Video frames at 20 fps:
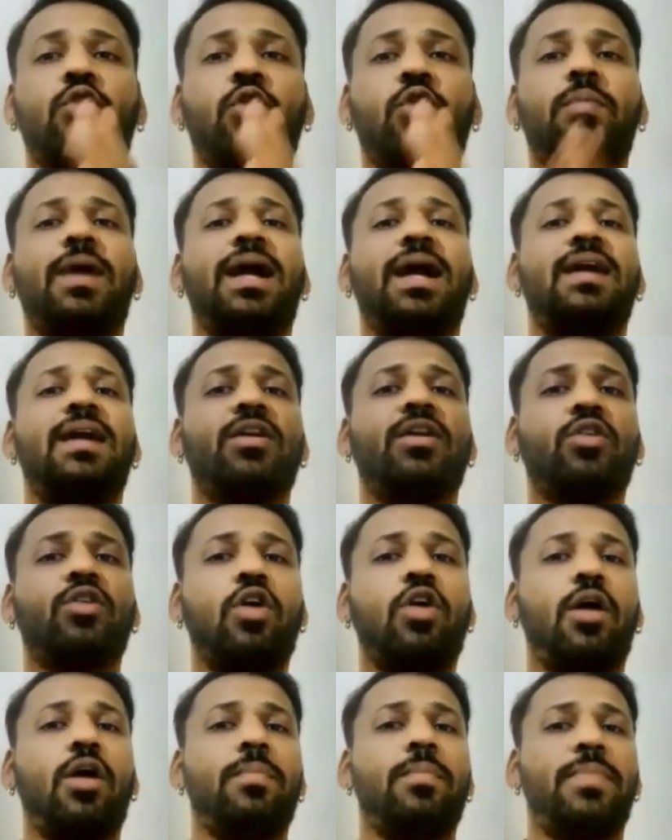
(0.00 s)
nickel,
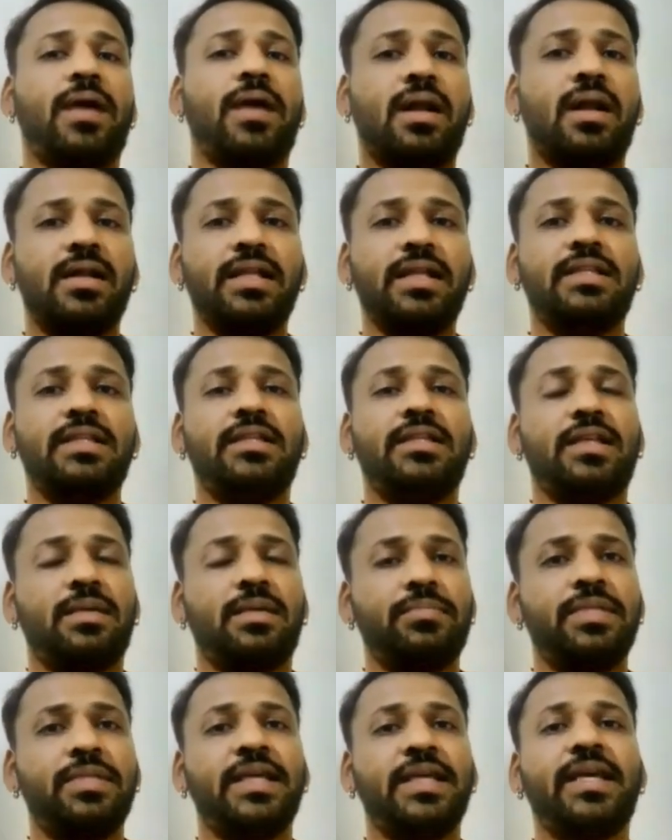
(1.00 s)
and other rare
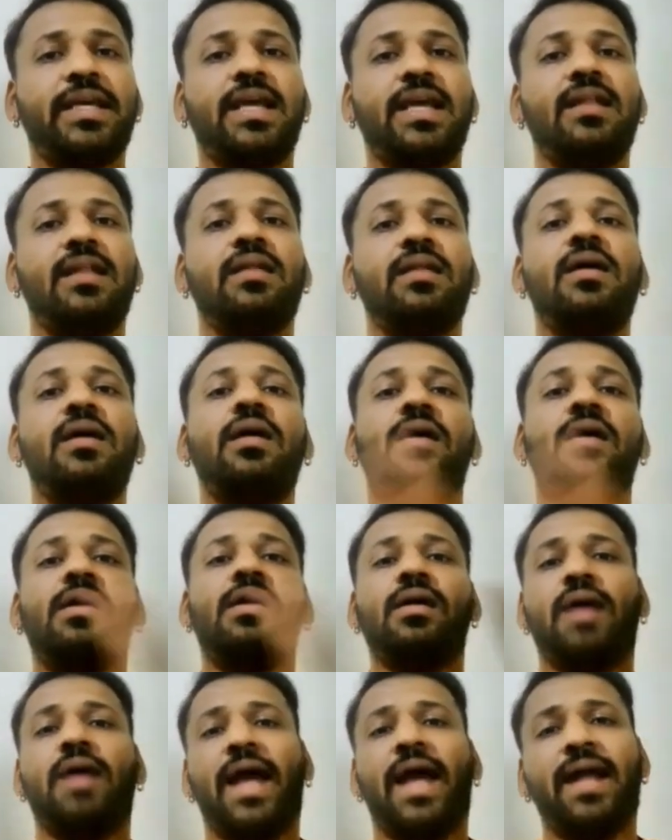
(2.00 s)
earth minerals that
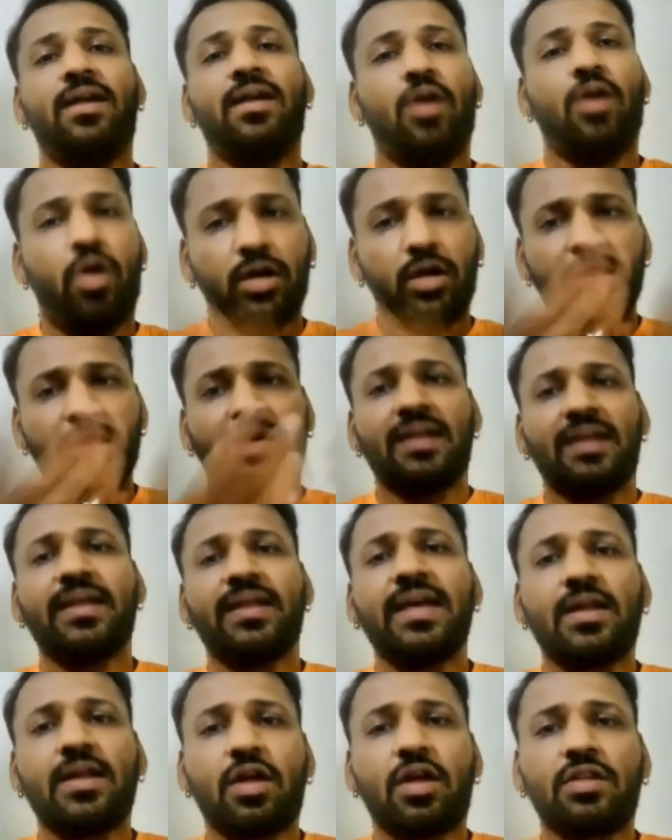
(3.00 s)
are required.
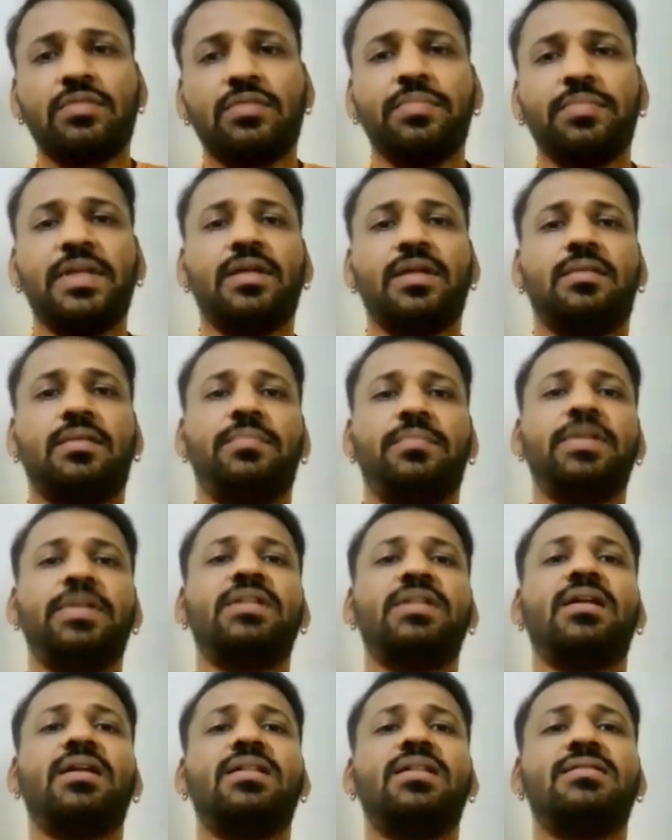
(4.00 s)
Okay, there are
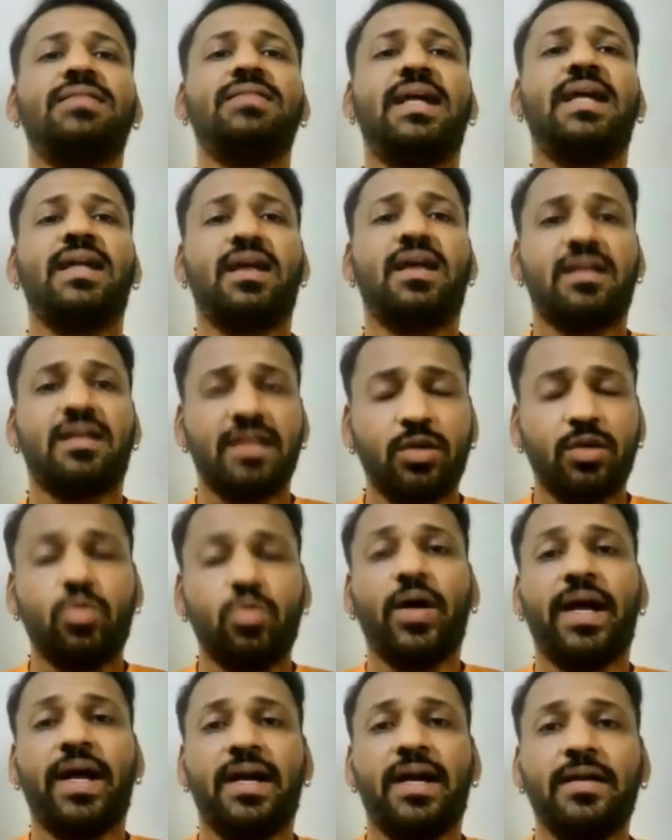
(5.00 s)
17 rare earth minerals which
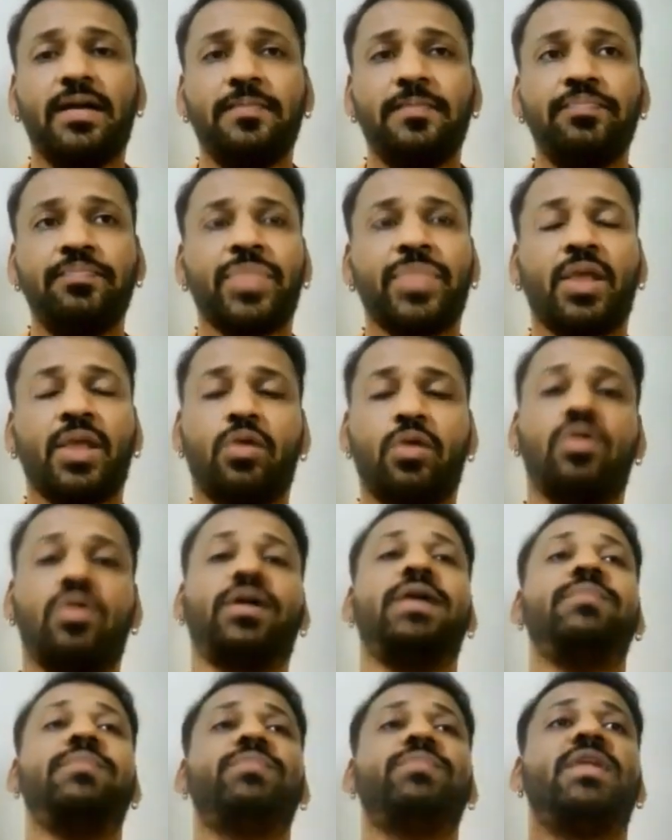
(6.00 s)
are required for
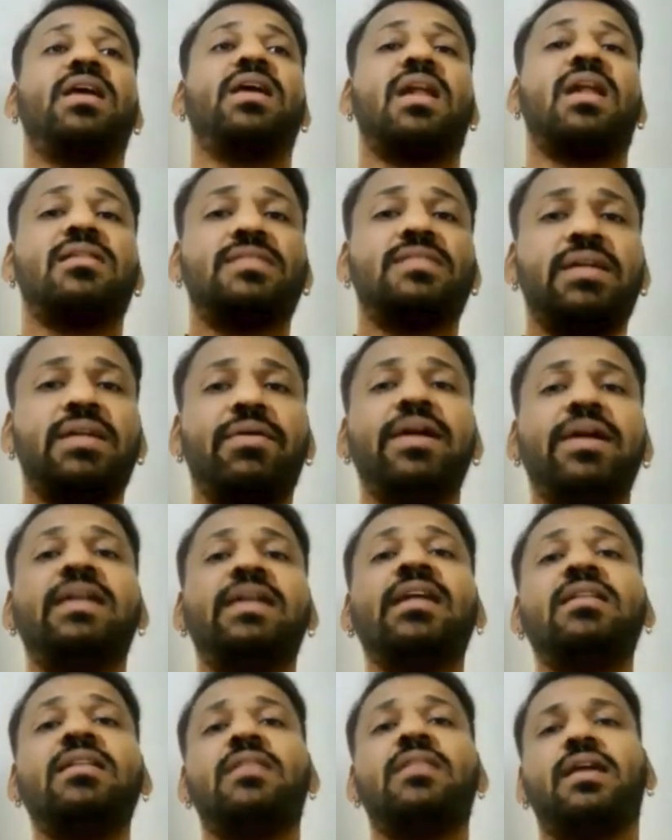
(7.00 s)
these things.
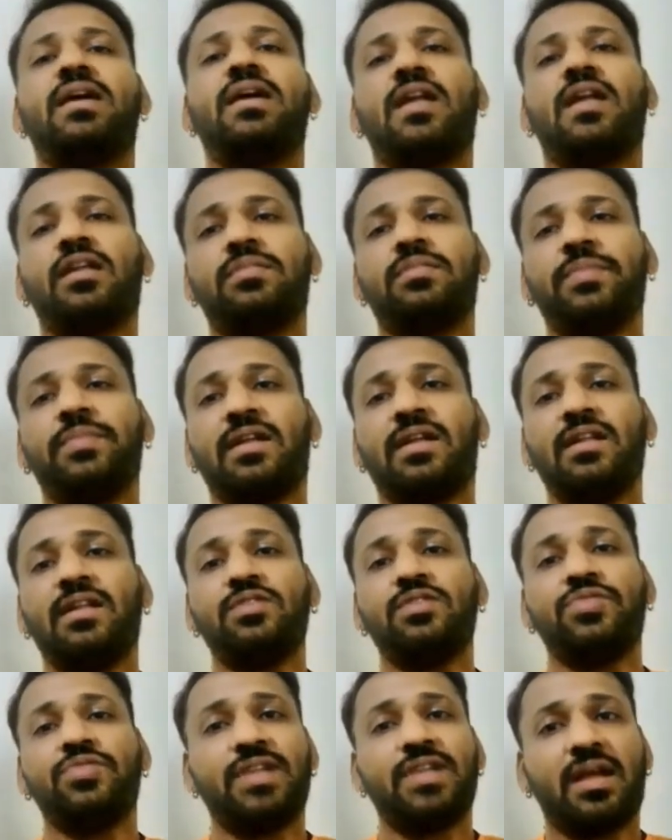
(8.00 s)
So we have to mine
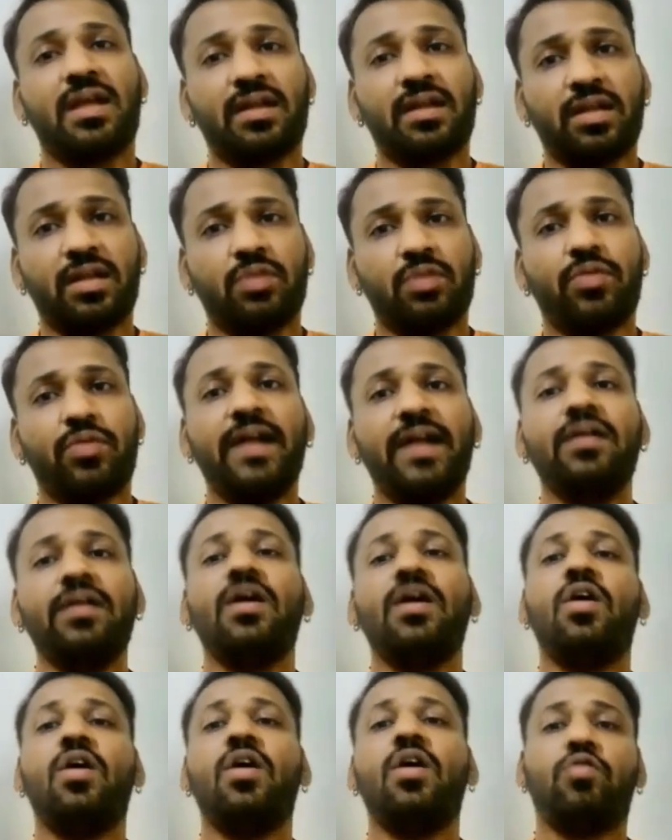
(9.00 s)
all these
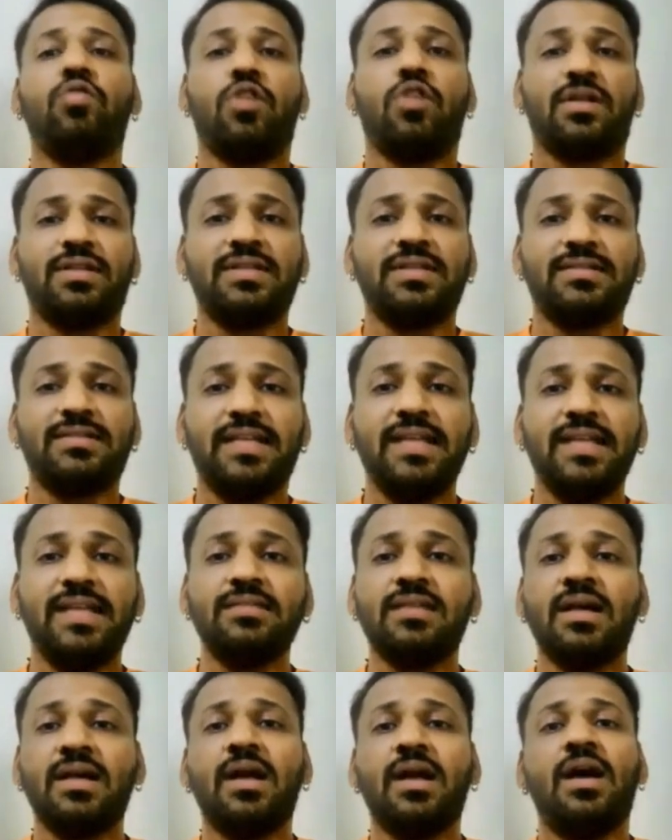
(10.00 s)
minerals. So
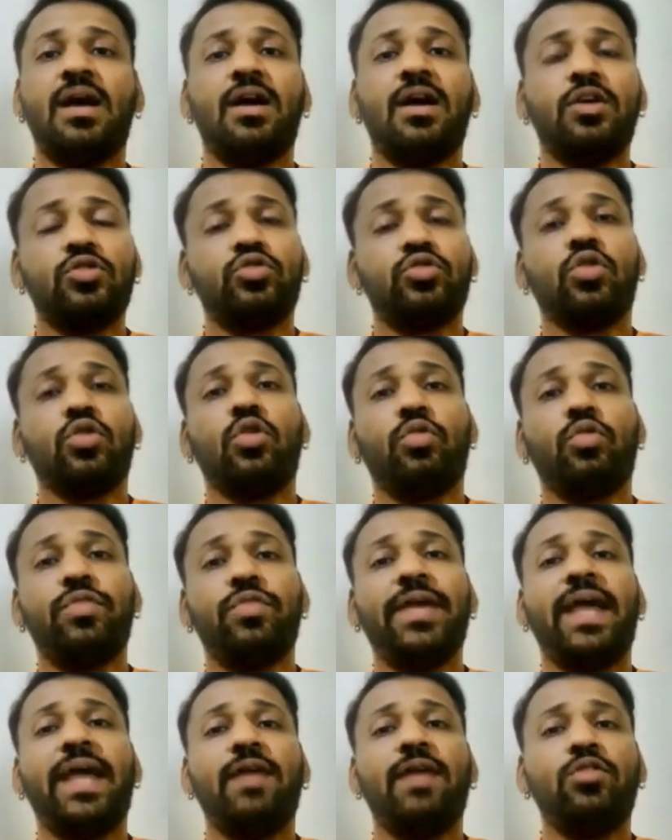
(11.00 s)
this mining is
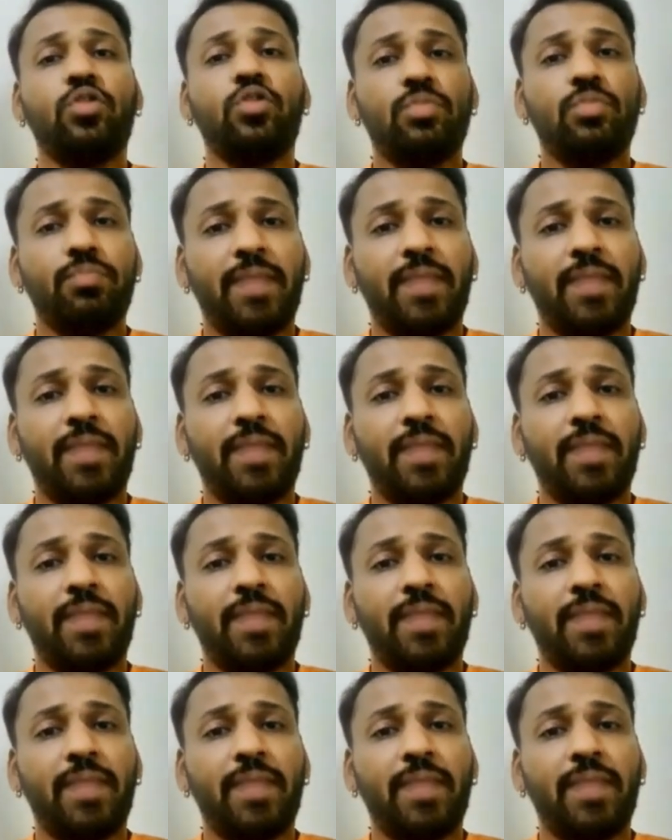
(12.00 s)
more,